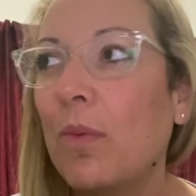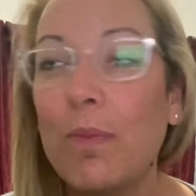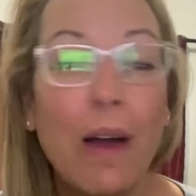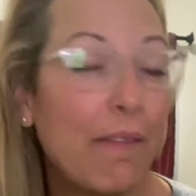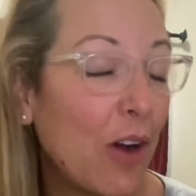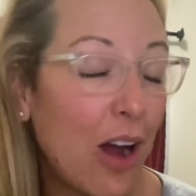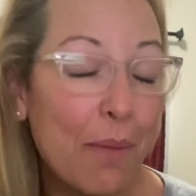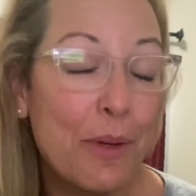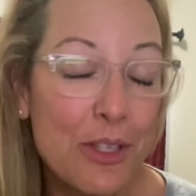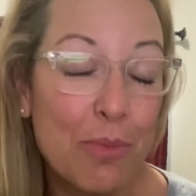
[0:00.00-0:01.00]
I've caught
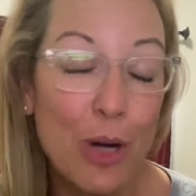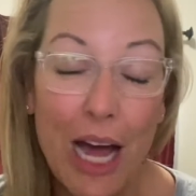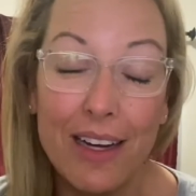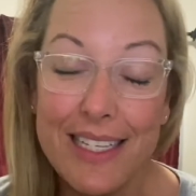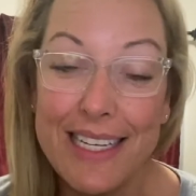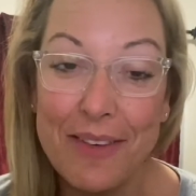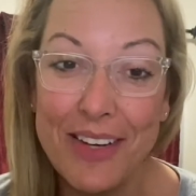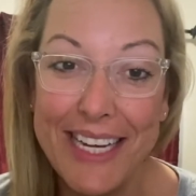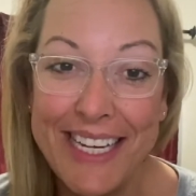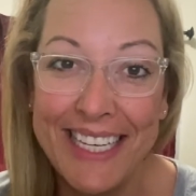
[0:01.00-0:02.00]
up on some reality
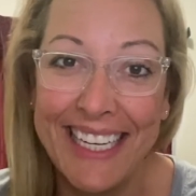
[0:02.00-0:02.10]
TV.